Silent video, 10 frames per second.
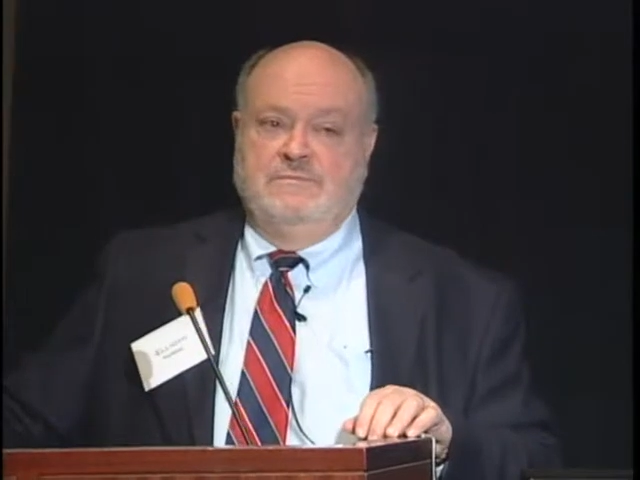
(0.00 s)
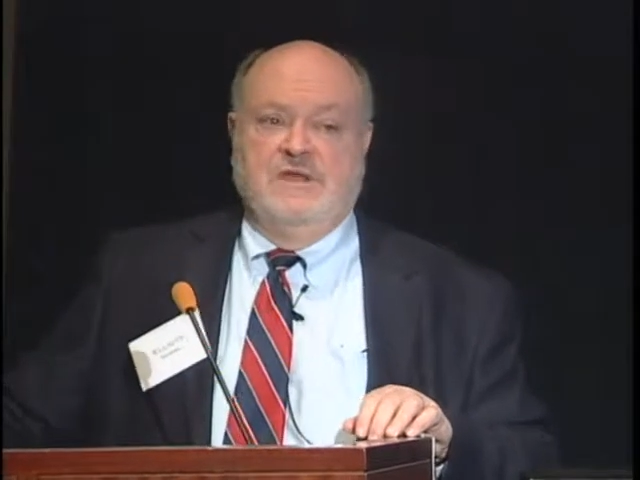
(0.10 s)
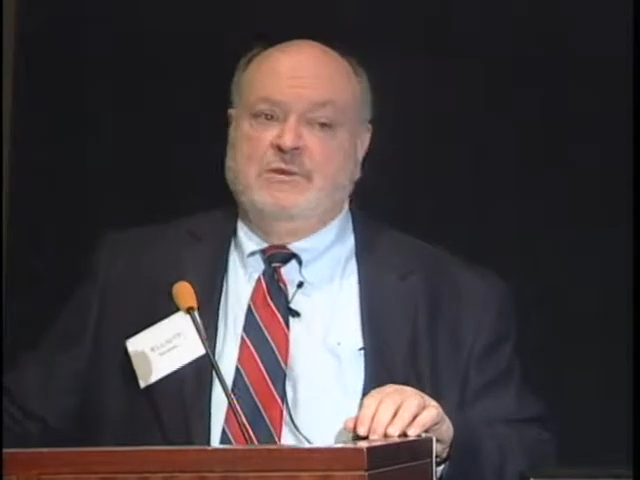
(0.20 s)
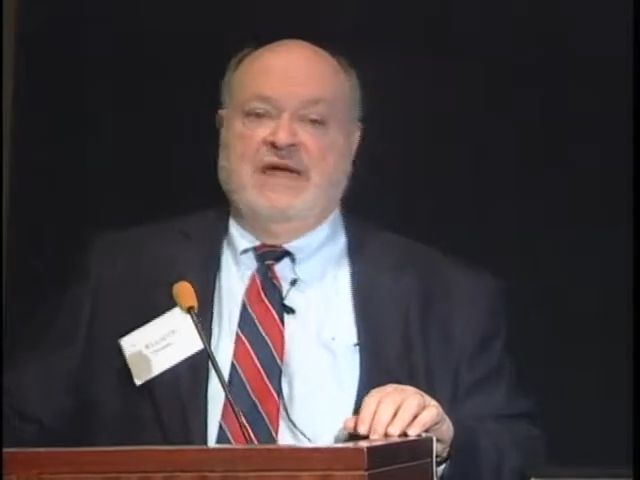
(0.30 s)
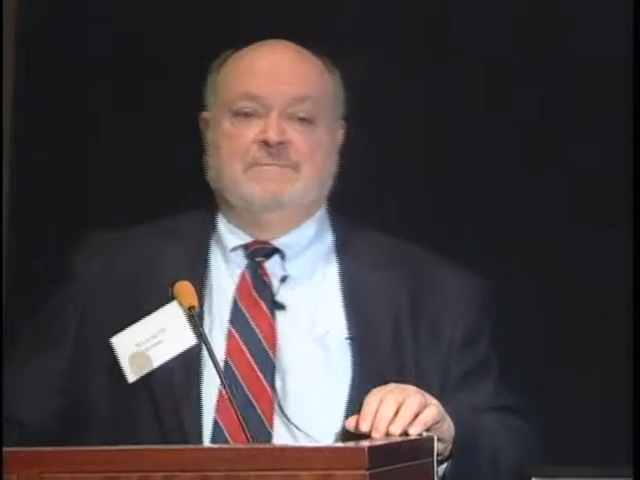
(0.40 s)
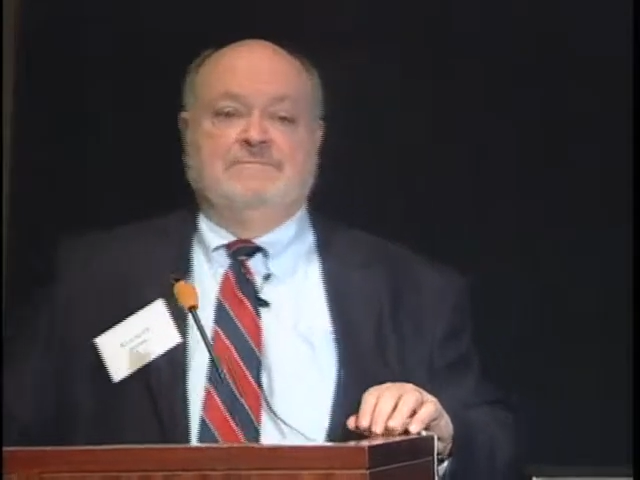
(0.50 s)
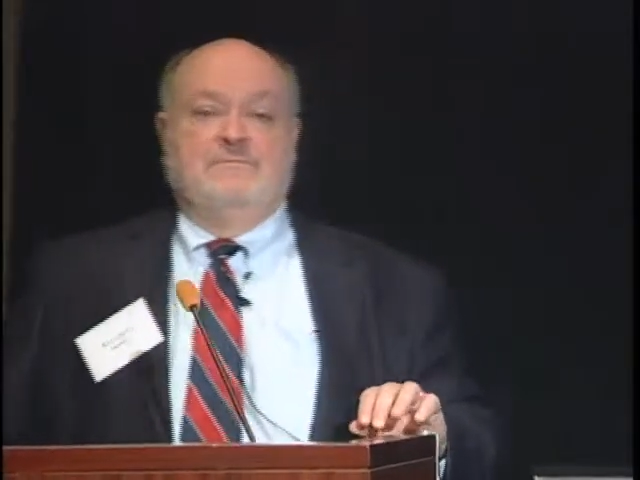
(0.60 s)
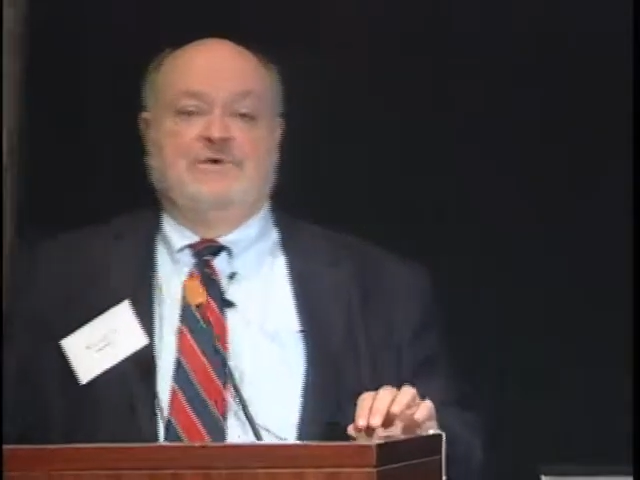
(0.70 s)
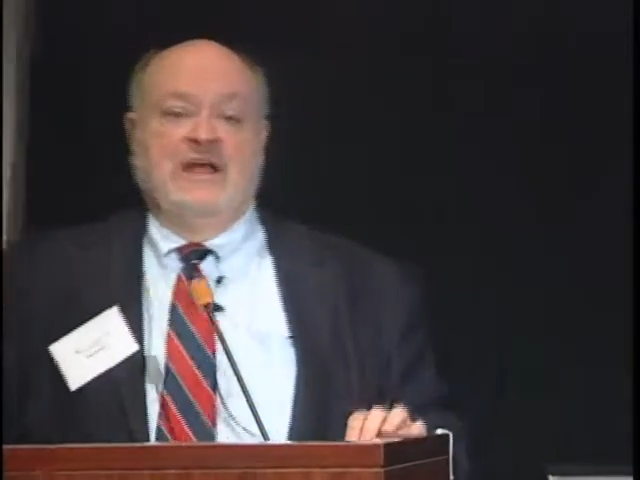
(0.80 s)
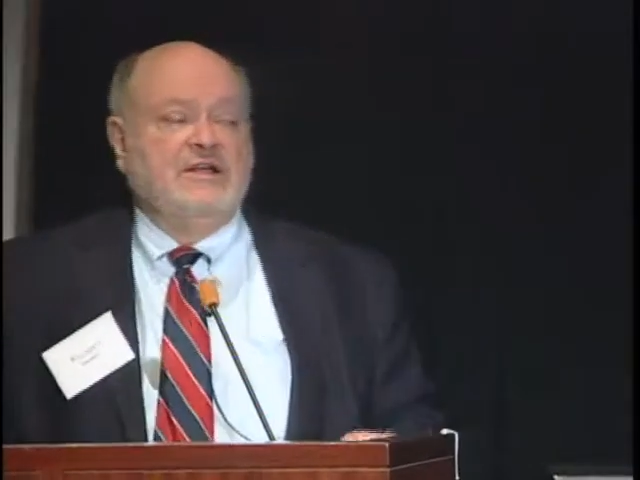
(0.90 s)
no way,
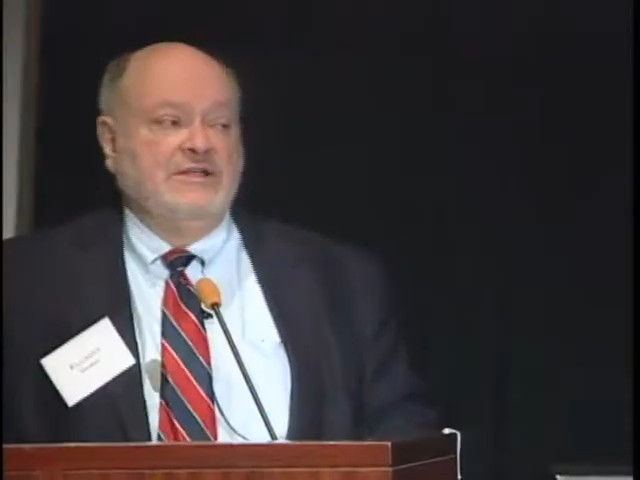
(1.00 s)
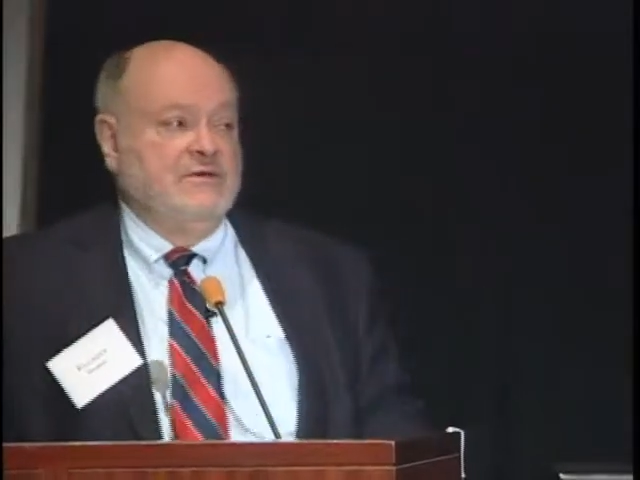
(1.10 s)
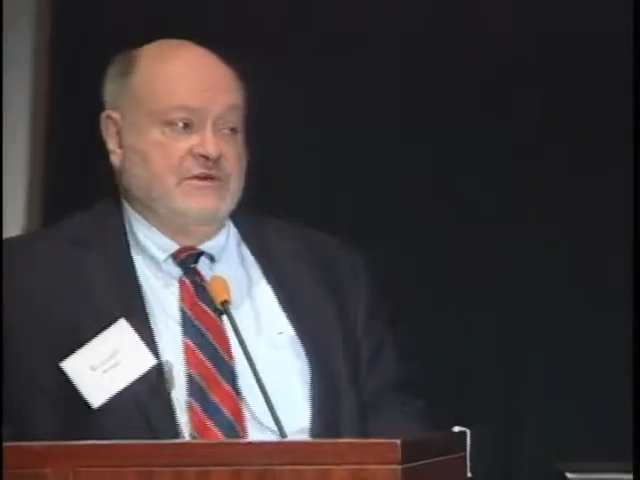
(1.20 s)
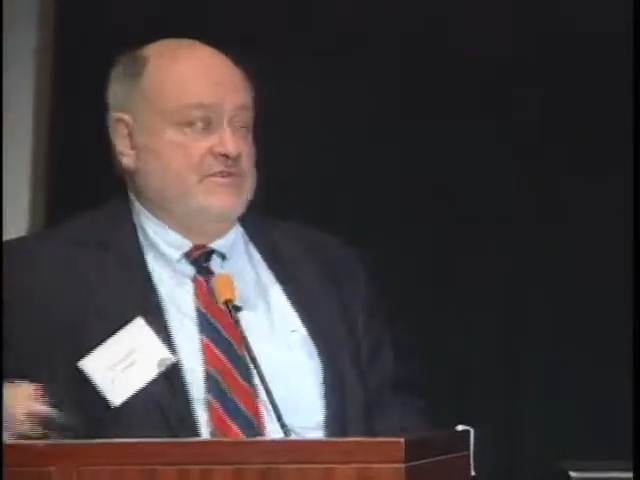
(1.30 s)
we're not going to do